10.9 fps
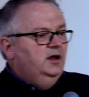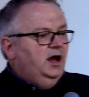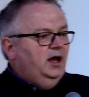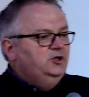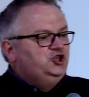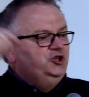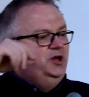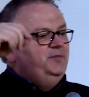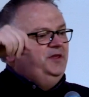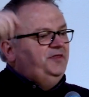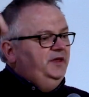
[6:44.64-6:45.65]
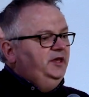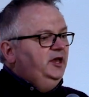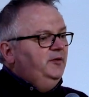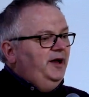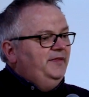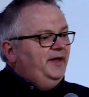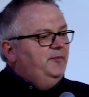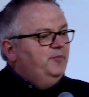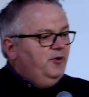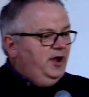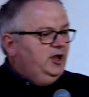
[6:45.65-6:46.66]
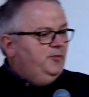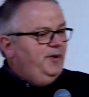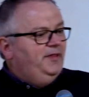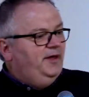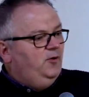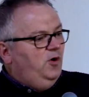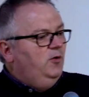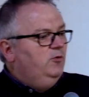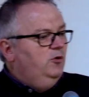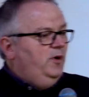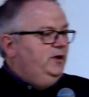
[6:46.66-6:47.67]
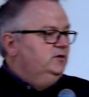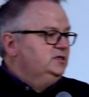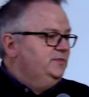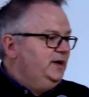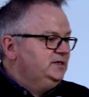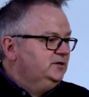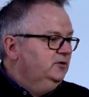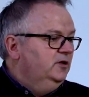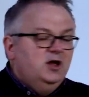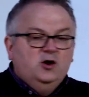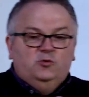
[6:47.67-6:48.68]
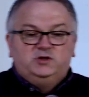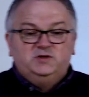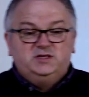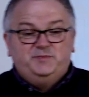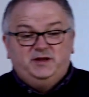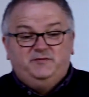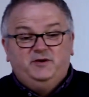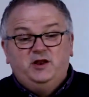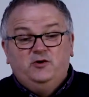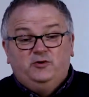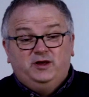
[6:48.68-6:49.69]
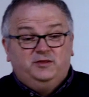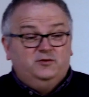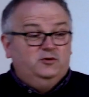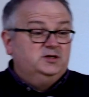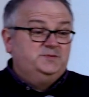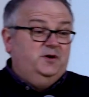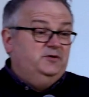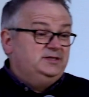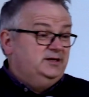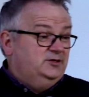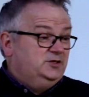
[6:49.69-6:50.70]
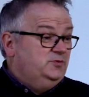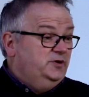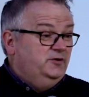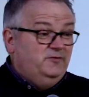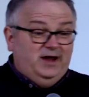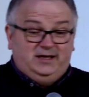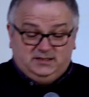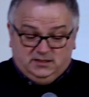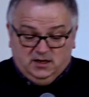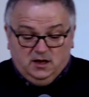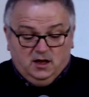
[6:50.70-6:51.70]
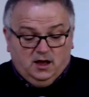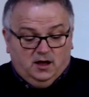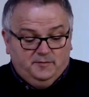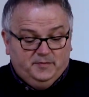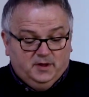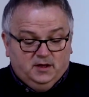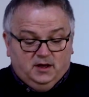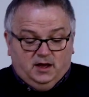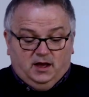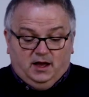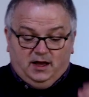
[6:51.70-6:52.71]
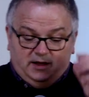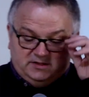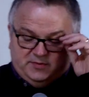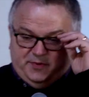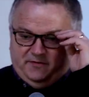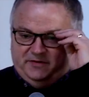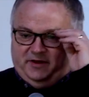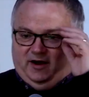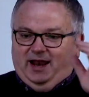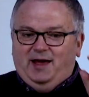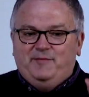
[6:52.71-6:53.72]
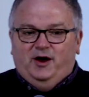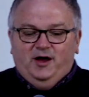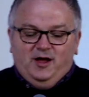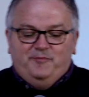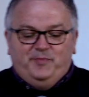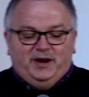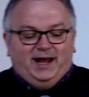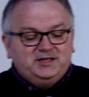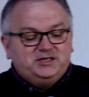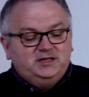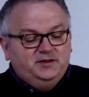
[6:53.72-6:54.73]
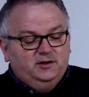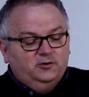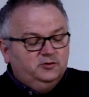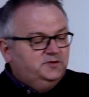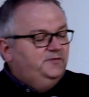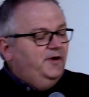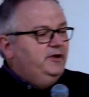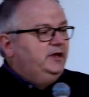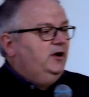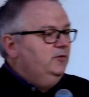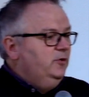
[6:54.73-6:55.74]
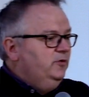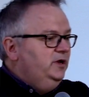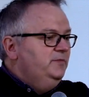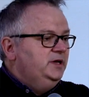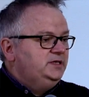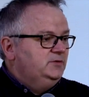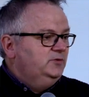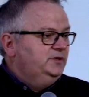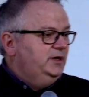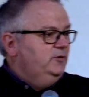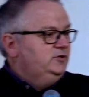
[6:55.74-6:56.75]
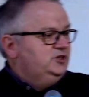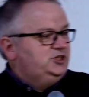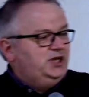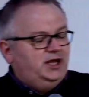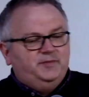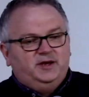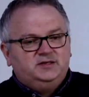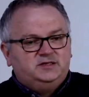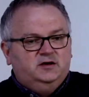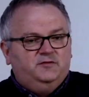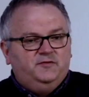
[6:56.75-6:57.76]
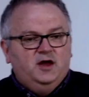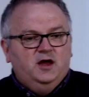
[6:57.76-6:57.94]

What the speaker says: And should I be thinking about that and praying about that while we're away on sabbatical? Which was a bit of an annoying thought, because honestly, I just wanted a rest. It was a bit of a dilemma. But actually, the Lord was very kind. We were in a meeting one day. We were just chatting about stuff.